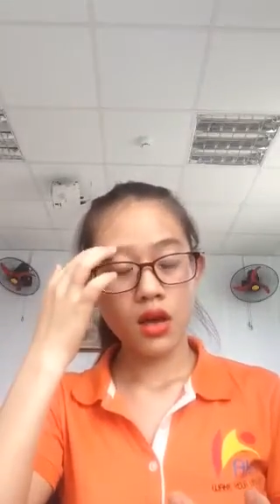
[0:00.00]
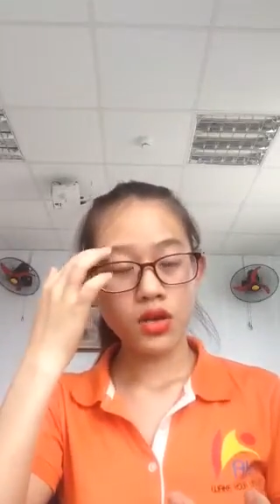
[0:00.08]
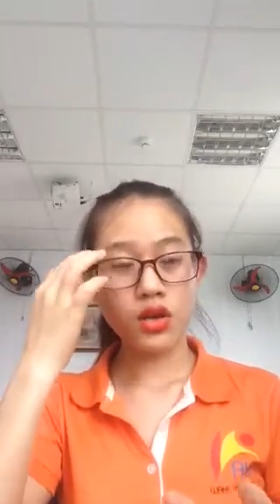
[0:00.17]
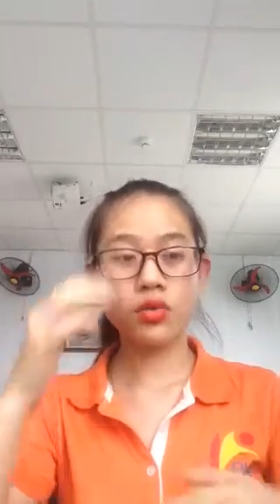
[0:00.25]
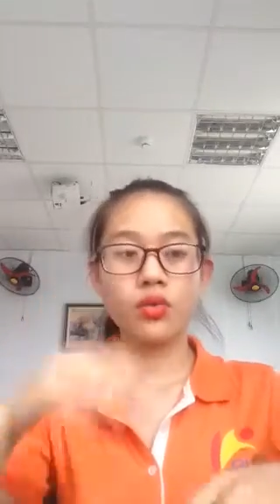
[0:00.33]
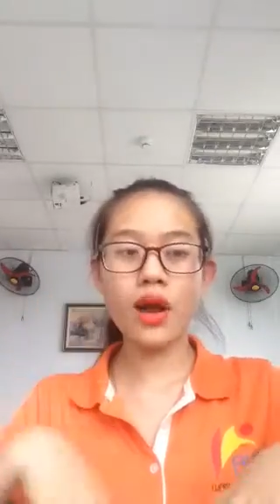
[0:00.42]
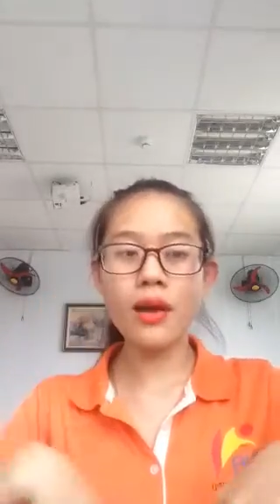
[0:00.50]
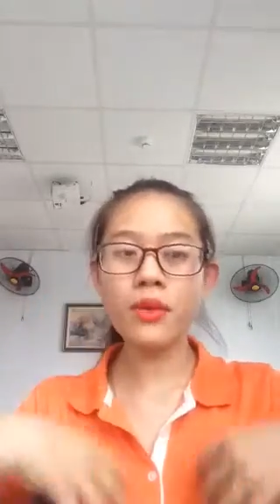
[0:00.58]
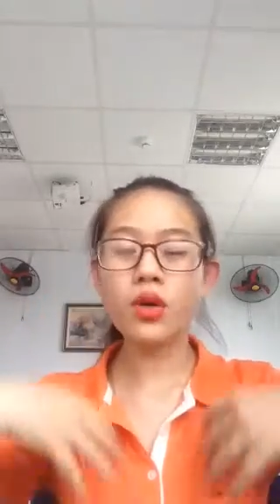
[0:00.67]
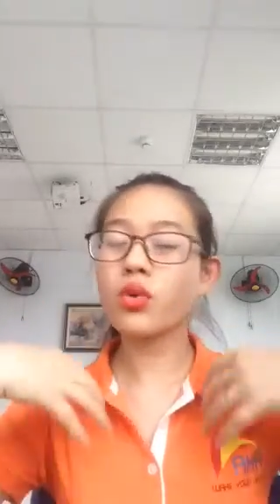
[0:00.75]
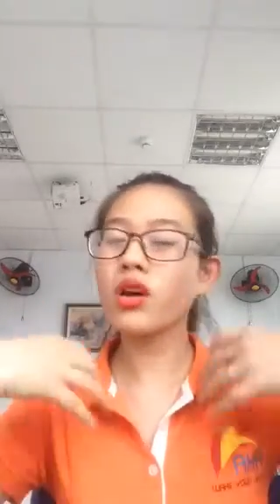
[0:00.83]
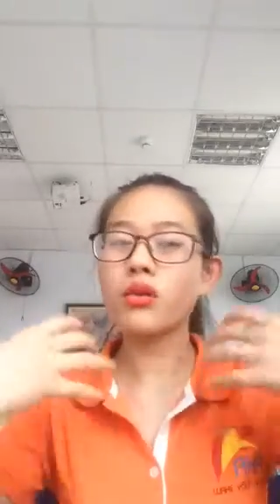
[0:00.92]
Your
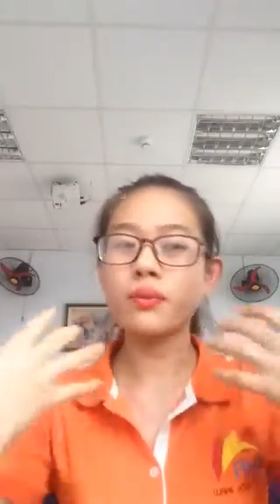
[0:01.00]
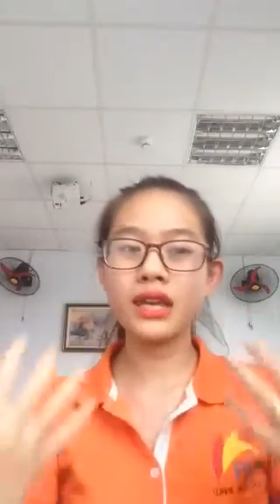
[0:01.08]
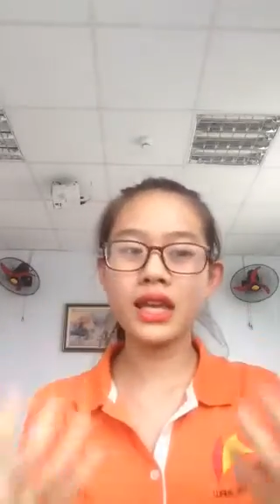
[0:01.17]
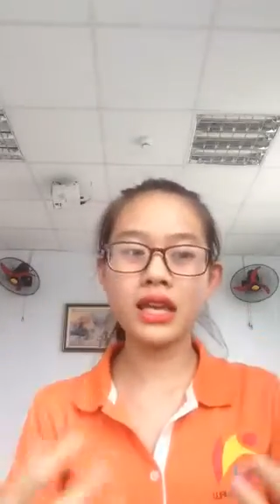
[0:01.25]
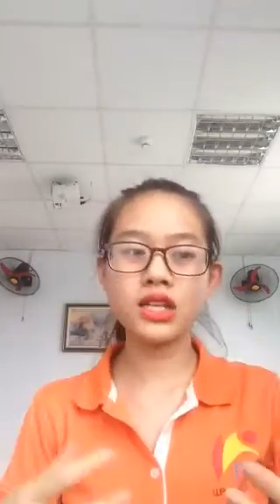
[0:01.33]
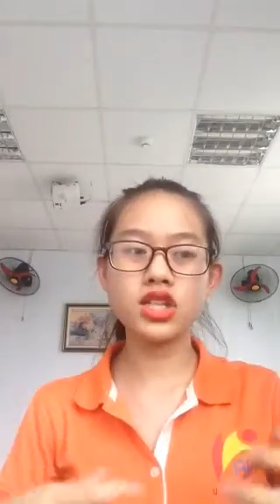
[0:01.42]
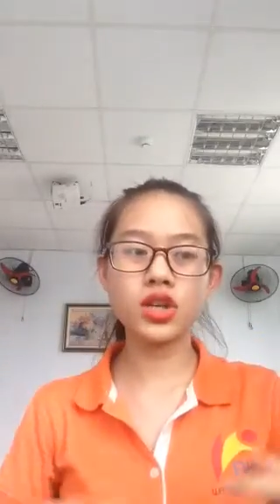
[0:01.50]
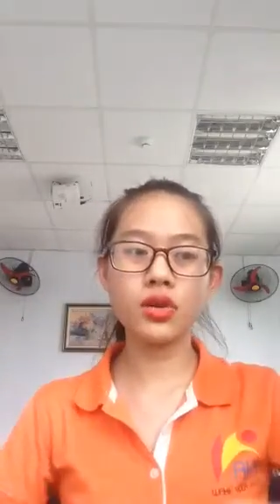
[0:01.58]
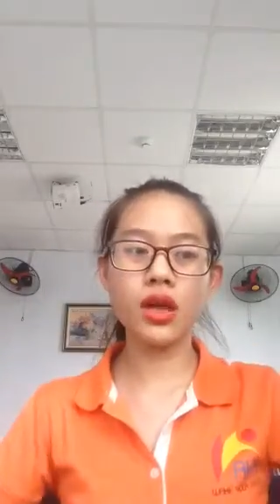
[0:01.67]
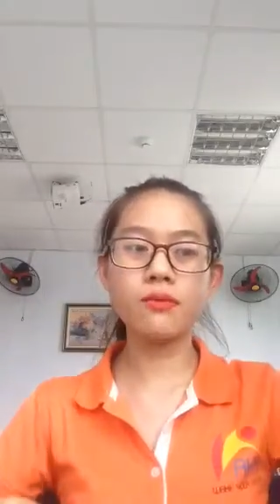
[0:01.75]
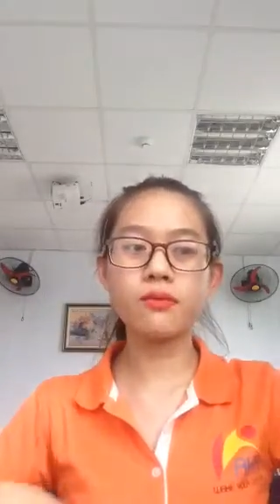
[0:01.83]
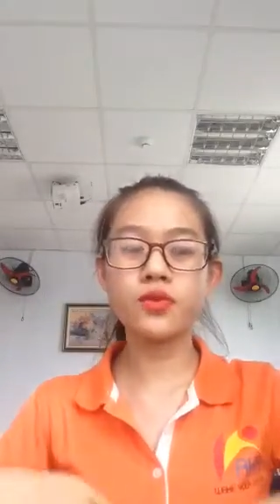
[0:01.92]
grammar will begin to
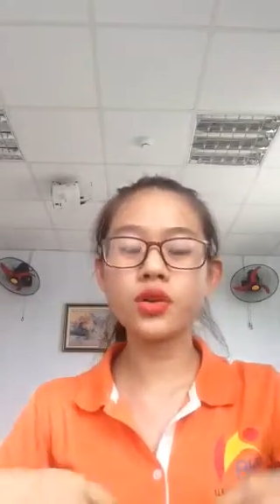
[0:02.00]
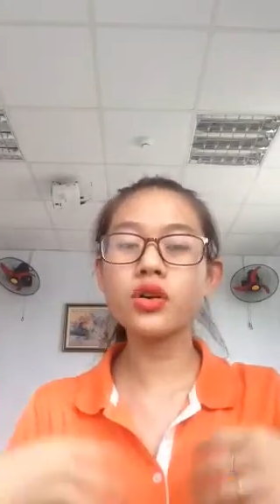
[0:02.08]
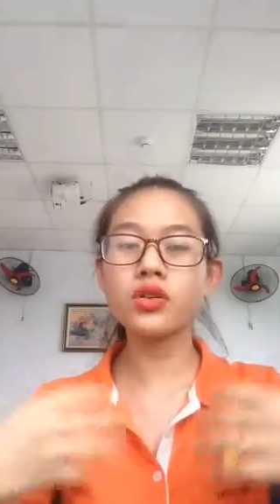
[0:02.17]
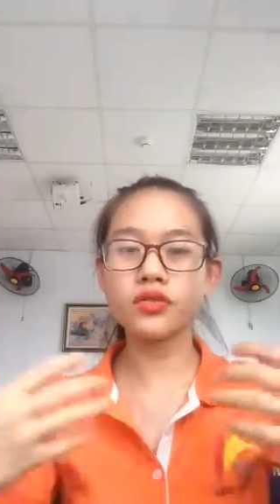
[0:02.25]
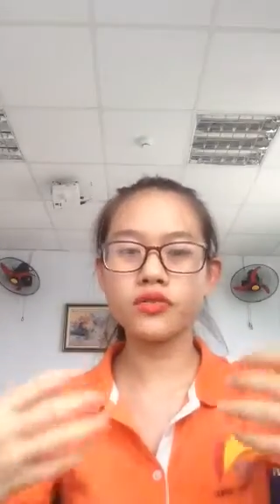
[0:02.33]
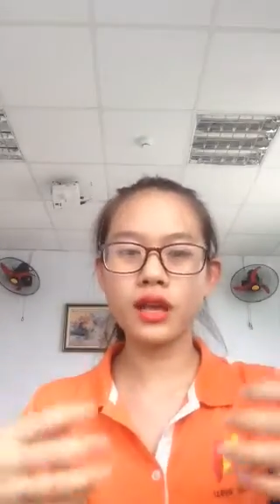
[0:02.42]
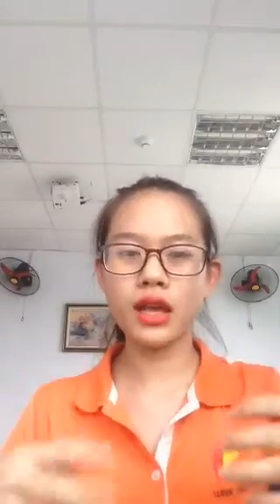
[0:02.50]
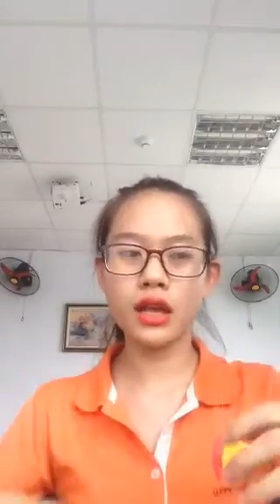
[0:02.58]
improve.